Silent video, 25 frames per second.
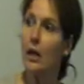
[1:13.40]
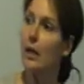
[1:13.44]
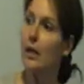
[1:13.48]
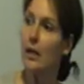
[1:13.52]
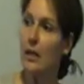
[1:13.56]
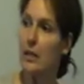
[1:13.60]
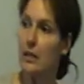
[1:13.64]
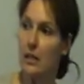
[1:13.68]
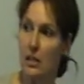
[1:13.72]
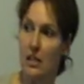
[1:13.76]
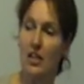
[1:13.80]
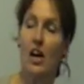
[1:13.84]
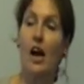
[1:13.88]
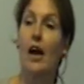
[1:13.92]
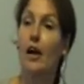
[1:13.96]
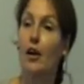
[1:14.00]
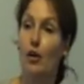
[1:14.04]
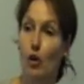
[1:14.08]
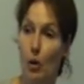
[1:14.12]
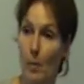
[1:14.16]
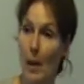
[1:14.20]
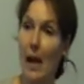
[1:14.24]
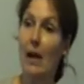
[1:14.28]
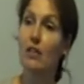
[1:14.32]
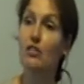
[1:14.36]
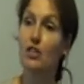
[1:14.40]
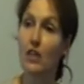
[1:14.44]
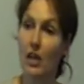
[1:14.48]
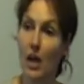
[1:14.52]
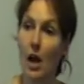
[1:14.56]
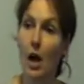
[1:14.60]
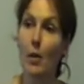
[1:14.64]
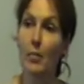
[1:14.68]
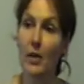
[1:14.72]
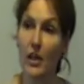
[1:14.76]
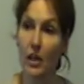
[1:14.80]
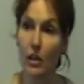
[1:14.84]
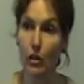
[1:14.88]
is a tiger about to
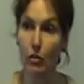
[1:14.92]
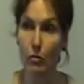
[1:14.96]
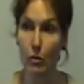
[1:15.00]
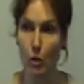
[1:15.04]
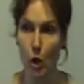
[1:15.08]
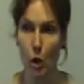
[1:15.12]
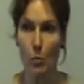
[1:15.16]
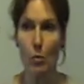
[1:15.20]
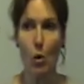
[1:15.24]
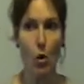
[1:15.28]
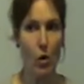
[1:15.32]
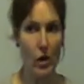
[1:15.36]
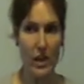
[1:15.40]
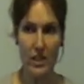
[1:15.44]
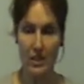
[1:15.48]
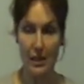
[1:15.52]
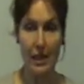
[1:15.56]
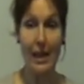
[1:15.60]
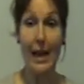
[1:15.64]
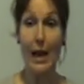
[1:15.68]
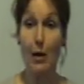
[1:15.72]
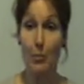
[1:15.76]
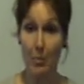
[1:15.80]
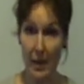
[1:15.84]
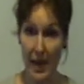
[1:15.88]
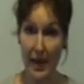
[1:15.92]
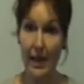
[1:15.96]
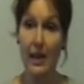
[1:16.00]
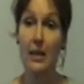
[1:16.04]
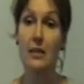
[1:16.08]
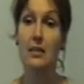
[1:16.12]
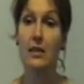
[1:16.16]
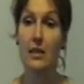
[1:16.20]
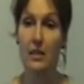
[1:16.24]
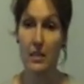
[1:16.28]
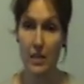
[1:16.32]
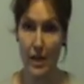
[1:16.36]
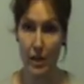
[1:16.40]
come in the room, or it's a loud bang,
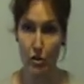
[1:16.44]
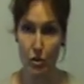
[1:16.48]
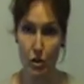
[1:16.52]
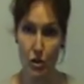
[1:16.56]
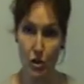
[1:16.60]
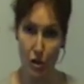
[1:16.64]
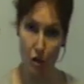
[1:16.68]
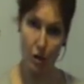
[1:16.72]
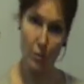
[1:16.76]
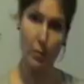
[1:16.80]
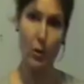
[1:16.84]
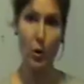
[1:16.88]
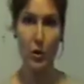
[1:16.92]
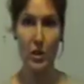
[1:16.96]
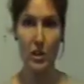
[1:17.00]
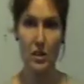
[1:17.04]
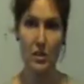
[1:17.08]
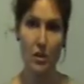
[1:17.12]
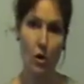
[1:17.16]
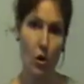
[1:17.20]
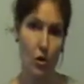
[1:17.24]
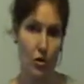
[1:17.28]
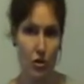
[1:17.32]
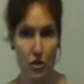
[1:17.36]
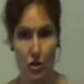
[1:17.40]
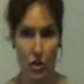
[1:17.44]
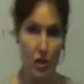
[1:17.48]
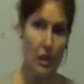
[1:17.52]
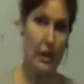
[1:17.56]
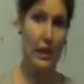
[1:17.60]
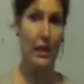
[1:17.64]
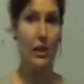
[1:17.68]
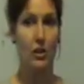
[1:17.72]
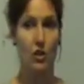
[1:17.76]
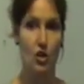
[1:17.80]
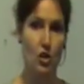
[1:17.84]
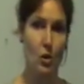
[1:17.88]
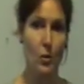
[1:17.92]
is it dangerous? So the body's
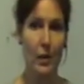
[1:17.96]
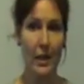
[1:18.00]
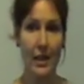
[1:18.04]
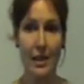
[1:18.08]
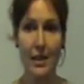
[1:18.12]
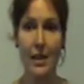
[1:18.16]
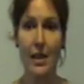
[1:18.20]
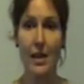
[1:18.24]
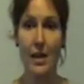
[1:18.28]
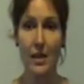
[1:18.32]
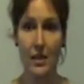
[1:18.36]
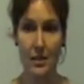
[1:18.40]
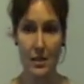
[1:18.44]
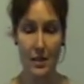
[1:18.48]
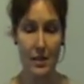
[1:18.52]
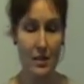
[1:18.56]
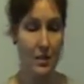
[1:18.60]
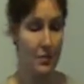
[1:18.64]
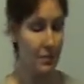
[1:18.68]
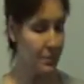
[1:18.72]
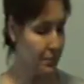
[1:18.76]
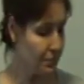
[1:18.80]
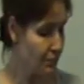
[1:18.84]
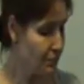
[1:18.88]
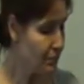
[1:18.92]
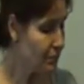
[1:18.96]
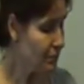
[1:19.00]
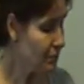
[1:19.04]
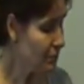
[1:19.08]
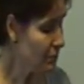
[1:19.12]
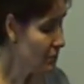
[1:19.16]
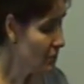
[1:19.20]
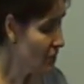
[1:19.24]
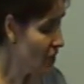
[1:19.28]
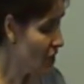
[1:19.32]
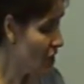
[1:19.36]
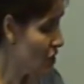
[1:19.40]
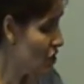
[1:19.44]
constantly doing this.
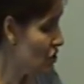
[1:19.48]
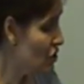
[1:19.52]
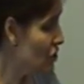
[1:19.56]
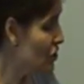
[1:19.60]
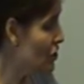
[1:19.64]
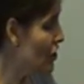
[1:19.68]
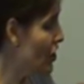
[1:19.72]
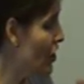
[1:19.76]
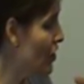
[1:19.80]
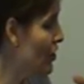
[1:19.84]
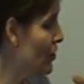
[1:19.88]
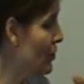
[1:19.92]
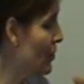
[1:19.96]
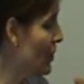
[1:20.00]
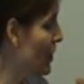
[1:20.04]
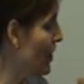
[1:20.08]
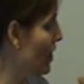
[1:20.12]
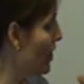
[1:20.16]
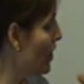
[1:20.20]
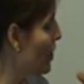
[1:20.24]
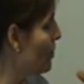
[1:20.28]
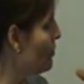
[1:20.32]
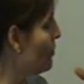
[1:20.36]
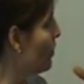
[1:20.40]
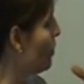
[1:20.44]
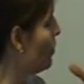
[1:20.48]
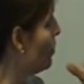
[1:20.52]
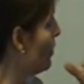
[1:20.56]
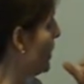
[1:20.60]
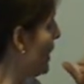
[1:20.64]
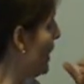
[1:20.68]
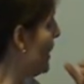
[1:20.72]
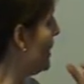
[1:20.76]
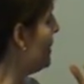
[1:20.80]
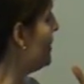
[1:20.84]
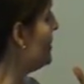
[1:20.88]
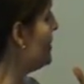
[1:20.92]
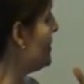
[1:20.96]
And so
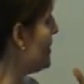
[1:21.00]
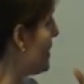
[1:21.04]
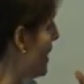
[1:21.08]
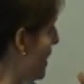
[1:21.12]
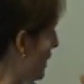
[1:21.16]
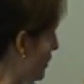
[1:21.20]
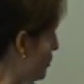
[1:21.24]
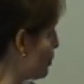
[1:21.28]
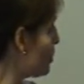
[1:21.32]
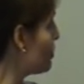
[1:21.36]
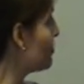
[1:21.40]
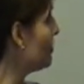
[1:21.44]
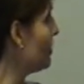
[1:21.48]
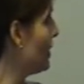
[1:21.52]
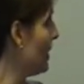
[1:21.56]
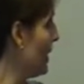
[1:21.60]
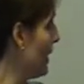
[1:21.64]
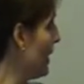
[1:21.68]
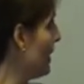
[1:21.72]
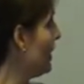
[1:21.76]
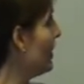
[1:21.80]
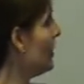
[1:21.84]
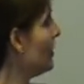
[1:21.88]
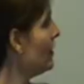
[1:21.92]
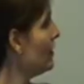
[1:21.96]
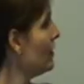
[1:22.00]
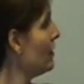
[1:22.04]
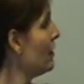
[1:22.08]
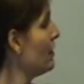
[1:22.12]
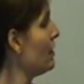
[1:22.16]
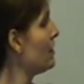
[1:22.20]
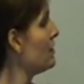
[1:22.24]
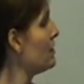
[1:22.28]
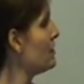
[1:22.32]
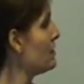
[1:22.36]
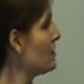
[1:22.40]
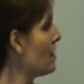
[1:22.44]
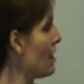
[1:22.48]
it naturally
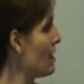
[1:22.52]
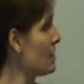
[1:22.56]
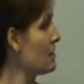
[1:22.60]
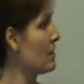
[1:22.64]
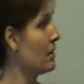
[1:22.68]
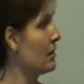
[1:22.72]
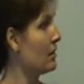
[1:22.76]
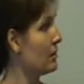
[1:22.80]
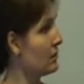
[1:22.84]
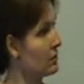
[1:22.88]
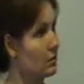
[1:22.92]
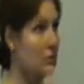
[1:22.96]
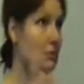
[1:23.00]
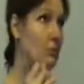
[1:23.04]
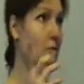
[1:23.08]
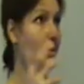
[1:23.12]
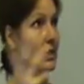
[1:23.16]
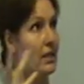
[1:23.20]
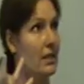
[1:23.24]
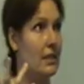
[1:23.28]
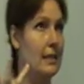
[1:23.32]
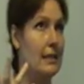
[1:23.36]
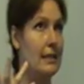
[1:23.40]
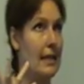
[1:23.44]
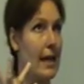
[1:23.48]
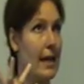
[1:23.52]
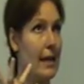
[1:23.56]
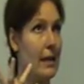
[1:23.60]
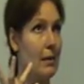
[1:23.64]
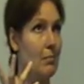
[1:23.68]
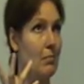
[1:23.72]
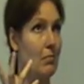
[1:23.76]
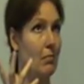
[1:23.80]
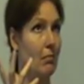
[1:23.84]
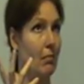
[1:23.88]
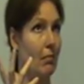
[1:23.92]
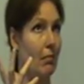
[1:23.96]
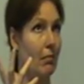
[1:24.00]
doesn't, with the
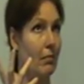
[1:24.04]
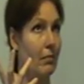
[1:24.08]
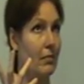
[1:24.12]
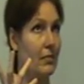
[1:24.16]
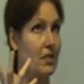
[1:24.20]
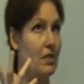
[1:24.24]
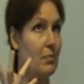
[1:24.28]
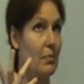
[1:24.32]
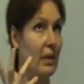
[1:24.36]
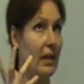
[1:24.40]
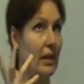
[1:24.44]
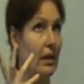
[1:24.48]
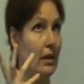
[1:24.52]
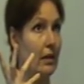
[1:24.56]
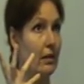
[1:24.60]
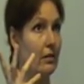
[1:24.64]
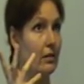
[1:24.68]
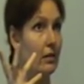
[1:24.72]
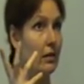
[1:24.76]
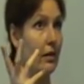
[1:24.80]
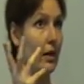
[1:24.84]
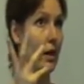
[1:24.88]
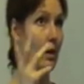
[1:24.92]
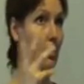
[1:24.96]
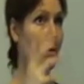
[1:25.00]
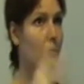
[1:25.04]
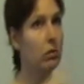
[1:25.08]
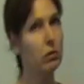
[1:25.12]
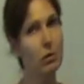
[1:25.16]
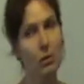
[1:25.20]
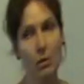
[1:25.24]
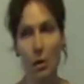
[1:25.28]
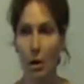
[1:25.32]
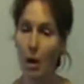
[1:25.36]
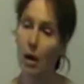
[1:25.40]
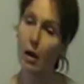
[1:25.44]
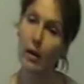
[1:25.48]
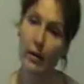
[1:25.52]
same speed, go,
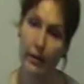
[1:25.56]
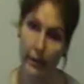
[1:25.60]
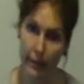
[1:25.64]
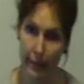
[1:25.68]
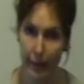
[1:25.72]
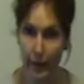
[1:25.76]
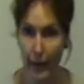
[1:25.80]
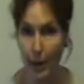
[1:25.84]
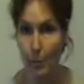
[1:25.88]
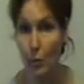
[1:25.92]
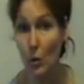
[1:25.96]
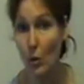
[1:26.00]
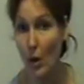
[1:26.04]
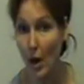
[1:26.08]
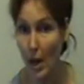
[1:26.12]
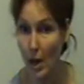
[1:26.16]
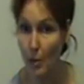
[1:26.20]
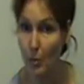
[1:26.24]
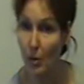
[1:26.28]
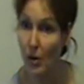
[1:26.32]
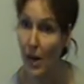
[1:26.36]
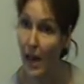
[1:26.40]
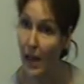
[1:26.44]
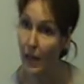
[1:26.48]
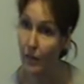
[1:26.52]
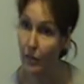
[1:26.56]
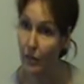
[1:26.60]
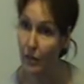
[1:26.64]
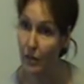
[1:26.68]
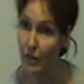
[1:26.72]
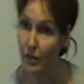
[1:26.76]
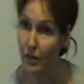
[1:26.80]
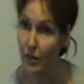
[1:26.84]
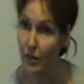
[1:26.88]
oh, I'm all right, I'm all right.